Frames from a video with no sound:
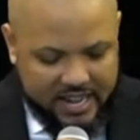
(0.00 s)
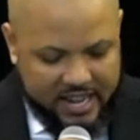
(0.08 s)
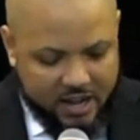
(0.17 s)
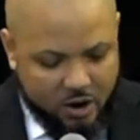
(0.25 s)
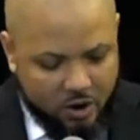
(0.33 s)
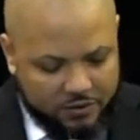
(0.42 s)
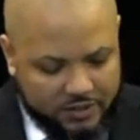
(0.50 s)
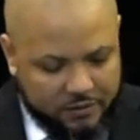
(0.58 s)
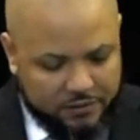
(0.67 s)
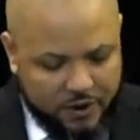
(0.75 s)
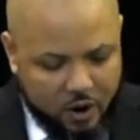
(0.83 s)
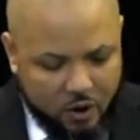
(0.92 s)
He often
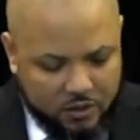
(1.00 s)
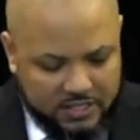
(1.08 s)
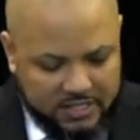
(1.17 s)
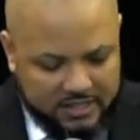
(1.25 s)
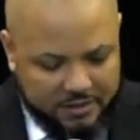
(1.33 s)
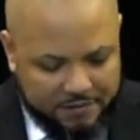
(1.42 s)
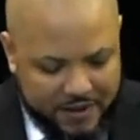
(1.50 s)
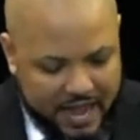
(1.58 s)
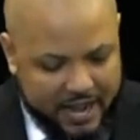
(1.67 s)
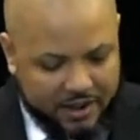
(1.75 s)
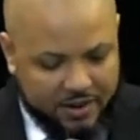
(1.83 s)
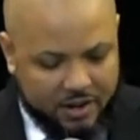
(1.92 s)
falls into the
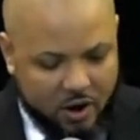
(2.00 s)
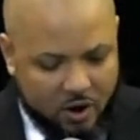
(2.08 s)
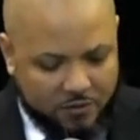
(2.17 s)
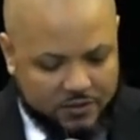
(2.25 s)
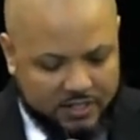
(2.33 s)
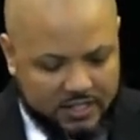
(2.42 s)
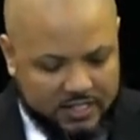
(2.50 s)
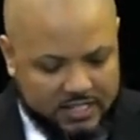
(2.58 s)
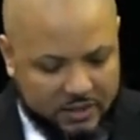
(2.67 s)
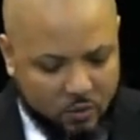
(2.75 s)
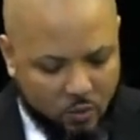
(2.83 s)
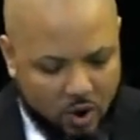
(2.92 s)
fire and often into
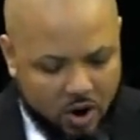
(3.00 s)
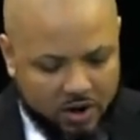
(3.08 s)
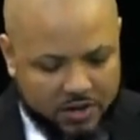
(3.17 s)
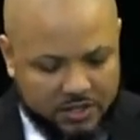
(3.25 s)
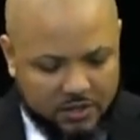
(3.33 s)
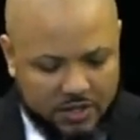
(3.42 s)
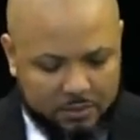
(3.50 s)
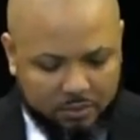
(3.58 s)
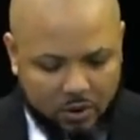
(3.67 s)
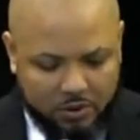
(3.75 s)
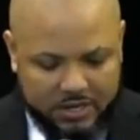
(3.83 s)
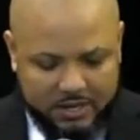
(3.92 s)
the water. And so they
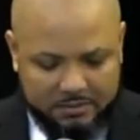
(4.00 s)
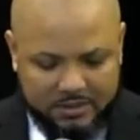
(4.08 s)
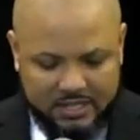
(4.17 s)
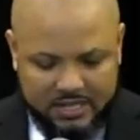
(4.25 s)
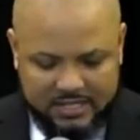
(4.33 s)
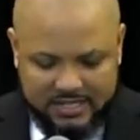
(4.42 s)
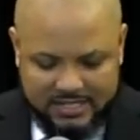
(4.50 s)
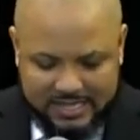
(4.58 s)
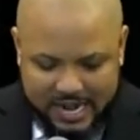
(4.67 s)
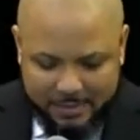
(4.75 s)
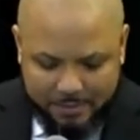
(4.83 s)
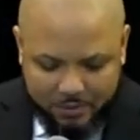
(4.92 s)
brought him to his
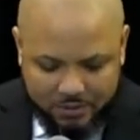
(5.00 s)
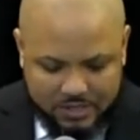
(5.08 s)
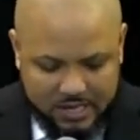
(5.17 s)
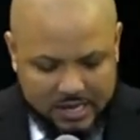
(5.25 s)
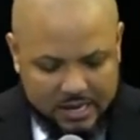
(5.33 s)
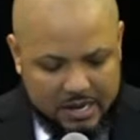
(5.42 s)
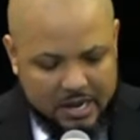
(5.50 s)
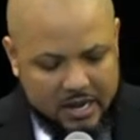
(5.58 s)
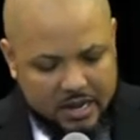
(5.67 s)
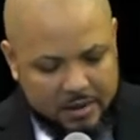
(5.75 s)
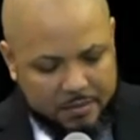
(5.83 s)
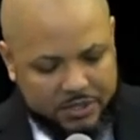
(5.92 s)
disciples.
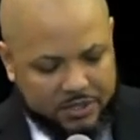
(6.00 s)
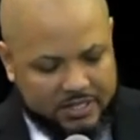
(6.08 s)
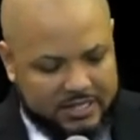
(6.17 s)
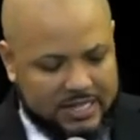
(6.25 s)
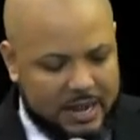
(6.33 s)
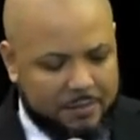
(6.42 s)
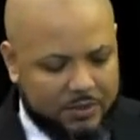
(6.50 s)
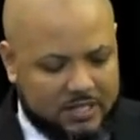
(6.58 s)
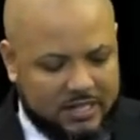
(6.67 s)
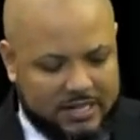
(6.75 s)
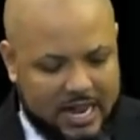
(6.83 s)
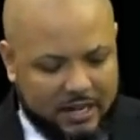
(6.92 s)
But your disciples
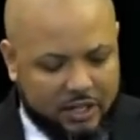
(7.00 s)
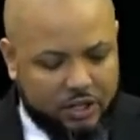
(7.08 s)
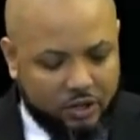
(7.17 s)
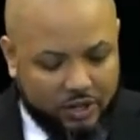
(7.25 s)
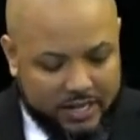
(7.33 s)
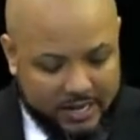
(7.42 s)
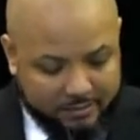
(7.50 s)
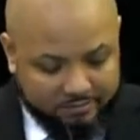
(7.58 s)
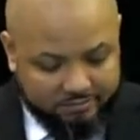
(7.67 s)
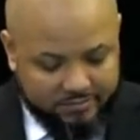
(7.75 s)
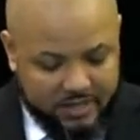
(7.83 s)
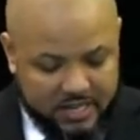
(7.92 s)
could not cure him.
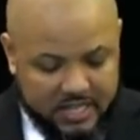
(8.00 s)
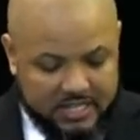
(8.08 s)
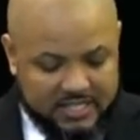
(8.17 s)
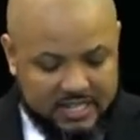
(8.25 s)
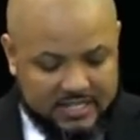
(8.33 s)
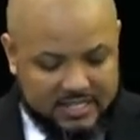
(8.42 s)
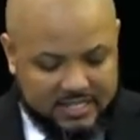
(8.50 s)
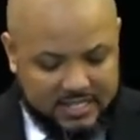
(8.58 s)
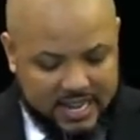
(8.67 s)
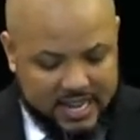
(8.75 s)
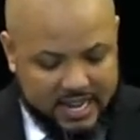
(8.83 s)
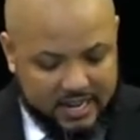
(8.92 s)
And then Jesus
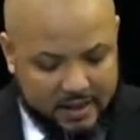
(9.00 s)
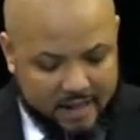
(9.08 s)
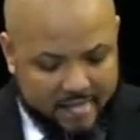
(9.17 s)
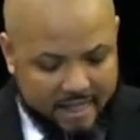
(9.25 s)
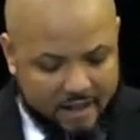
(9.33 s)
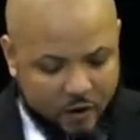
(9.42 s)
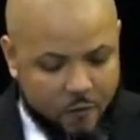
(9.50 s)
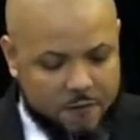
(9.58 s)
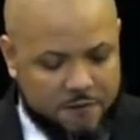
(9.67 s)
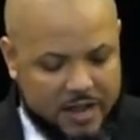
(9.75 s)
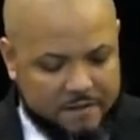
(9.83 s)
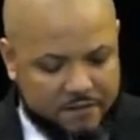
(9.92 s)
said, O
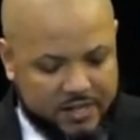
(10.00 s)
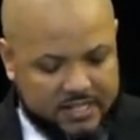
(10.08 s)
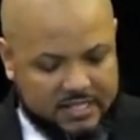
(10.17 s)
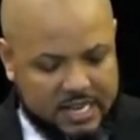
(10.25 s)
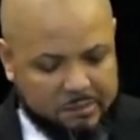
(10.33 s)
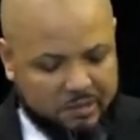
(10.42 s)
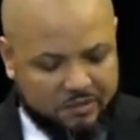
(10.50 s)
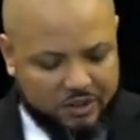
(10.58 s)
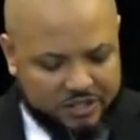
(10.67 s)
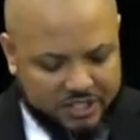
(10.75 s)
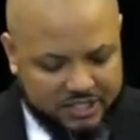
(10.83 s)
faithless and perverse